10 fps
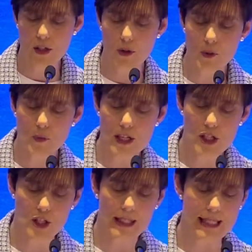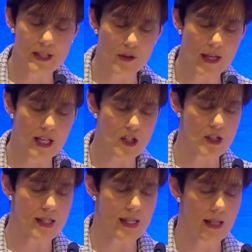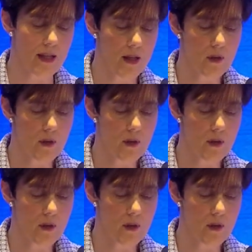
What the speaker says: new regional interagency